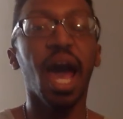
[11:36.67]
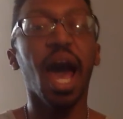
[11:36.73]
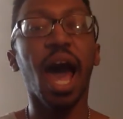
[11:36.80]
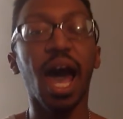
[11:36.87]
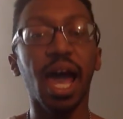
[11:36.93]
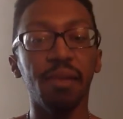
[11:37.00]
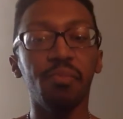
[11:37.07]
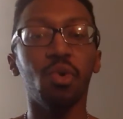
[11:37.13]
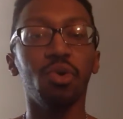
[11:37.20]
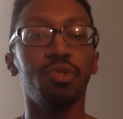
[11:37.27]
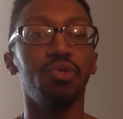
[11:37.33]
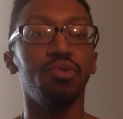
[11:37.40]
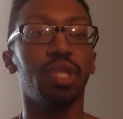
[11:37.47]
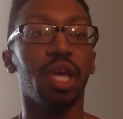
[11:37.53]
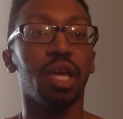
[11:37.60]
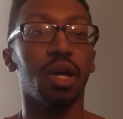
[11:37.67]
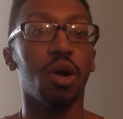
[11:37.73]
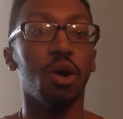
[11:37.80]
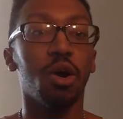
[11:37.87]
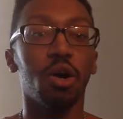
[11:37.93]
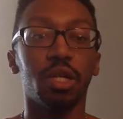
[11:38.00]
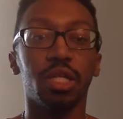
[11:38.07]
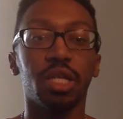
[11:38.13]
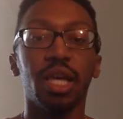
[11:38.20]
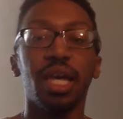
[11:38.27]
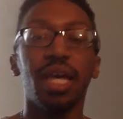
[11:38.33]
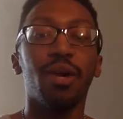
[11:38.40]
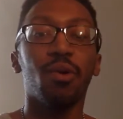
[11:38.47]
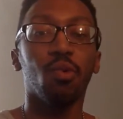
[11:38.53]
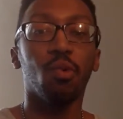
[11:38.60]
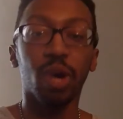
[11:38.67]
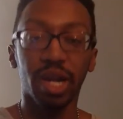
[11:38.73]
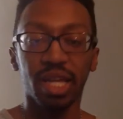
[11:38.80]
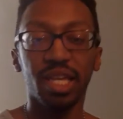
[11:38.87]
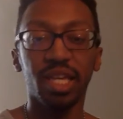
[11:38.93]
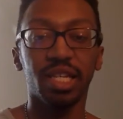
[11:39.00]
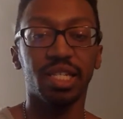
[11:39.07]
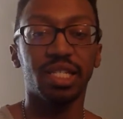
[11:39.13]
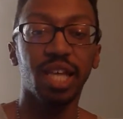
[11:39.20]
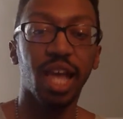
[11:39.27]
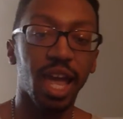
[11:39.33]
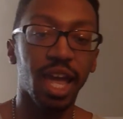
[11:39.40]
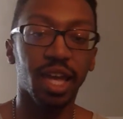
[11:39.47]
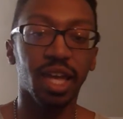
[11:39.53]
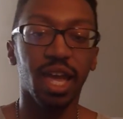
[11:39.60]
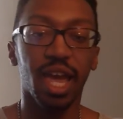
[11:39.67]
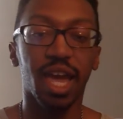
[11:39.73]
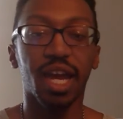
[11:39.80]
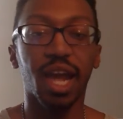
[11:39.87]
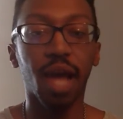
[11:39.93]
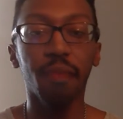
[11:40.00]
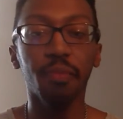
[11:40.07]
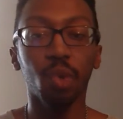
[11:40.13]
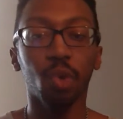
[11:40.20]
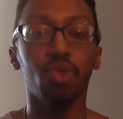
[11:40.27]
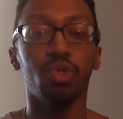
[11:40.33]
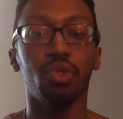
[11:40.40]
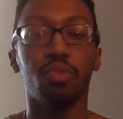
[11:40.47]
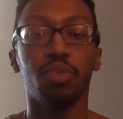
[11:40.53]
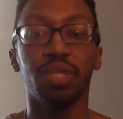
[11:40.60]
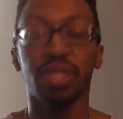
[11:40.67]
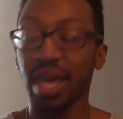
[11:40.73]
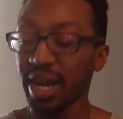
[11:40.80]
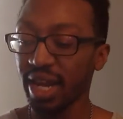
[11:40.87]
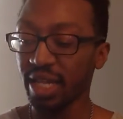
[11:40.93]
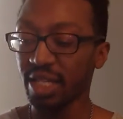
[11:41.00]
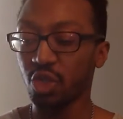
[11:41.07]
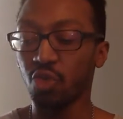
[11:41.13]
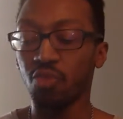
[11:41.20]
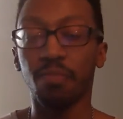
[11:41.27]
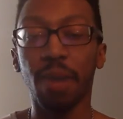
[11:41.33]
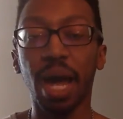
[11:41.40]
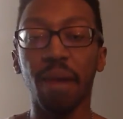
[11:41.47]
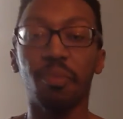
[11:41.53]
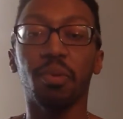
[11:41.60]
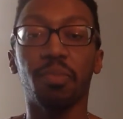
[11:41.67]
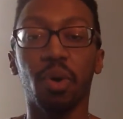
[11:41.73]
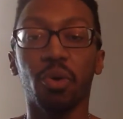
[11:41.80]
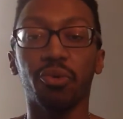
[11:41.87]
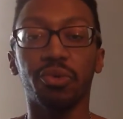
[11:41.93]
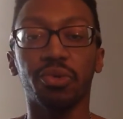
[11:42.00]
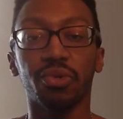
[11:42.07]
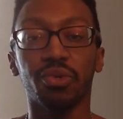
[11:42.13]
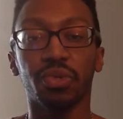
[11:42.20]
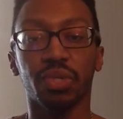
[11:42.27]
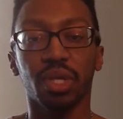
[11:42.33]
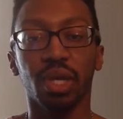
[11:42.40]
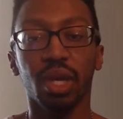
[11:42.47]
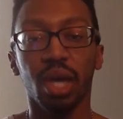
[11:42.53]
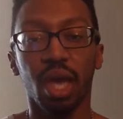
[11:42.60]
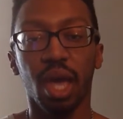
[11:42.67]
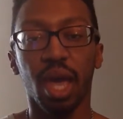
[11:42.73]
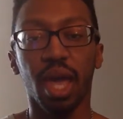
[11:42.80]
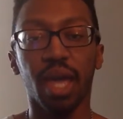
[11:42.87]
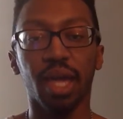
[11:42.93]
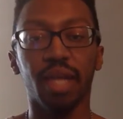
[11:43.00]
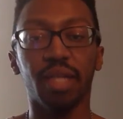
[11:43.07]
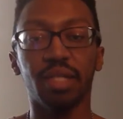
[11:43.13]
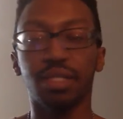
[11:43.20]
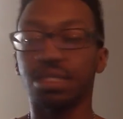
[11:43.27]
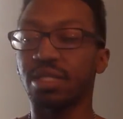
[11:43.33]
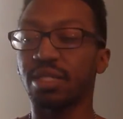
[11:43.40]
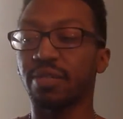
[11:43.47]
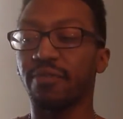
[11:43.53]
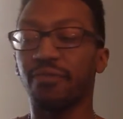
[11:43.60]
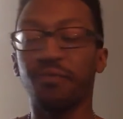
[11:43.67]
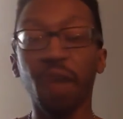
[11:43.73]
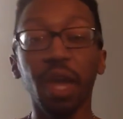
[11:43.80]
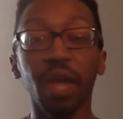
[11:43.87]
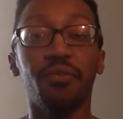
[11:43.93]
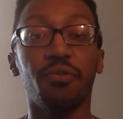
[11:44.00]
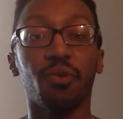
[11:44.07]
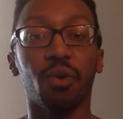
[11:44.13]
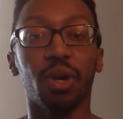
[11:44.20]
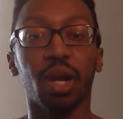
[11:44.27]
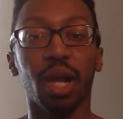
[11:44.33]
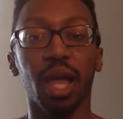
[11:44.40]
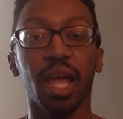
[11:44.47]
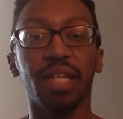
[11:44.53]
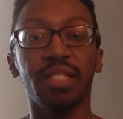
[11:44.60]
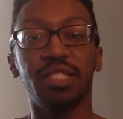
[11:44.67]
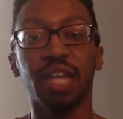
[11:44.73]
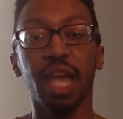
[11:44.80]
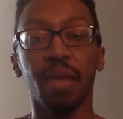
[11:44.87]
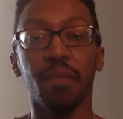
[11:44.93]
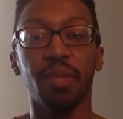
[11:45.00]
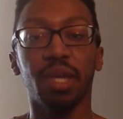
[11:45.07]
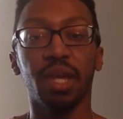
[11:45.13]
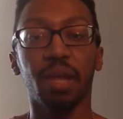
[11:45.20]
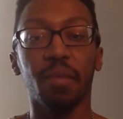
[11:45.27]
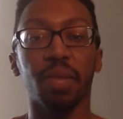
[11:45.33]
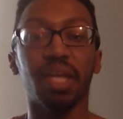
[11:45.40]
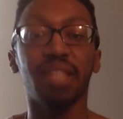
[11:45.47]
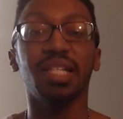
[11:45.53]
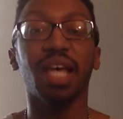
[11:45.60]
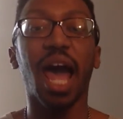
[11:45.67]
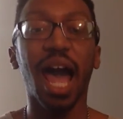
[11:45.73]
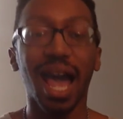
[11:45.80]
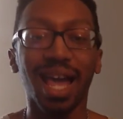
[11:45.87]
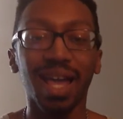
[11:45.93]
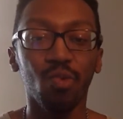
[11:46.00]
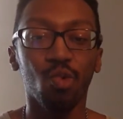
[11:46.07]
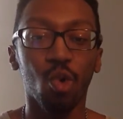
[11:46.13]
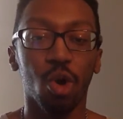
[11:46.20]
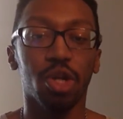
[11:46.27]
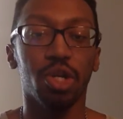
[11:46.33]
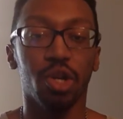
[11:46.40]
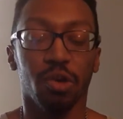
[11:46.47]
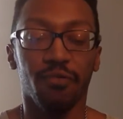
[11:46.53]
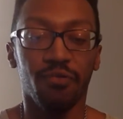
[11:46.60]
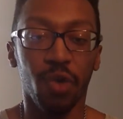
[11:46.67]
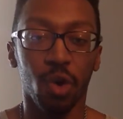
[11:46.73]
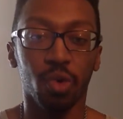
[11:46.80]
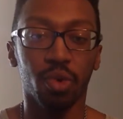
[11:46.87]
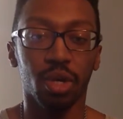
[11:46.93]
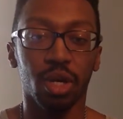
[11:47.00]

I am going to take on what he is saying and I'm going to put that into my proposals and fight for it and champion it because I want your vote.